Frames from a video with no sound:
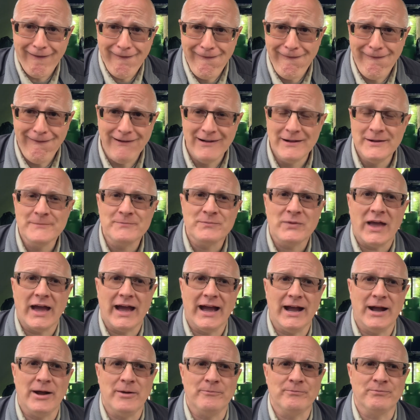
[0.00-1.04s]
Ooh,
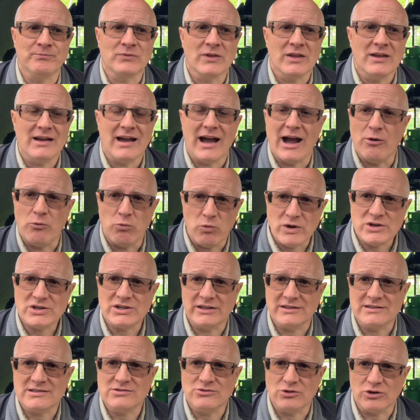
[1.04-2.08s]
I wish
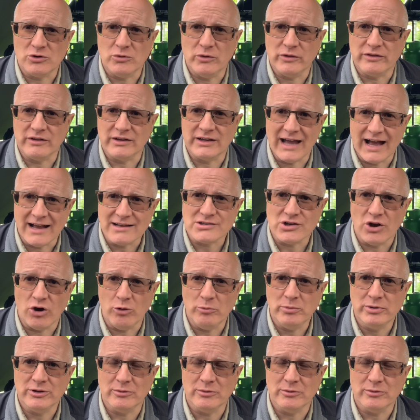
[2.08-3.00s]
I'd stuck with a gas hob,